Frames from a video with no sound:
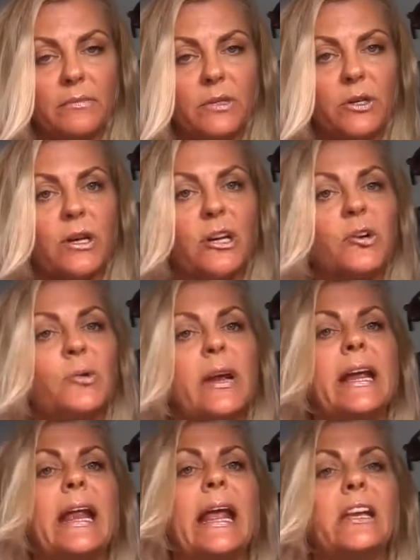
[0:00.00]
you're going to
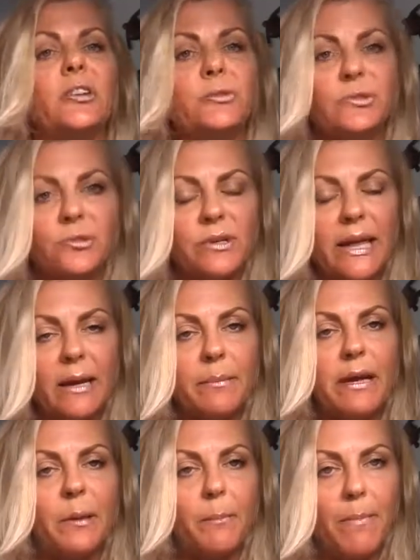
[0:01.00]
create a username
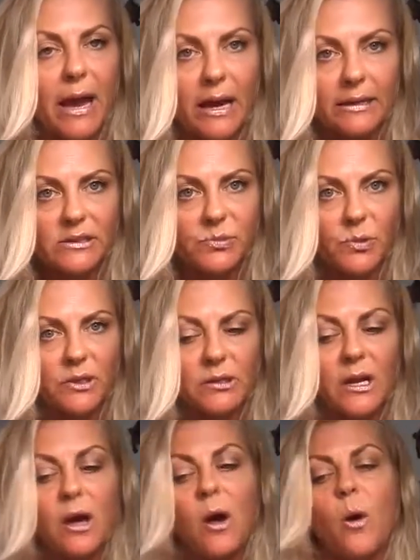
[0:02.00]
and a password.